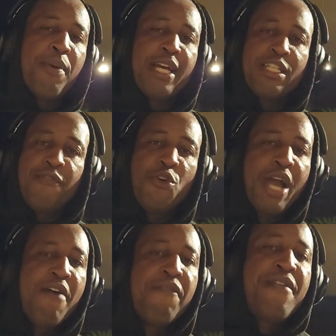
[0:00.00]
because if you
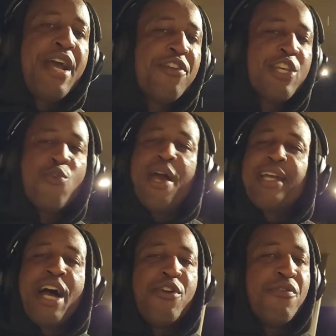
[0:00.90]
got fear, then you
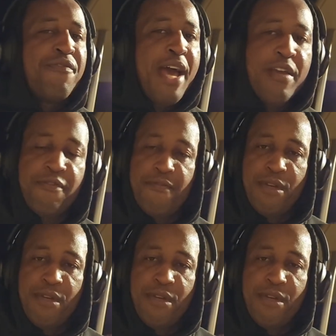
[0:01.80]
ain't got no faith.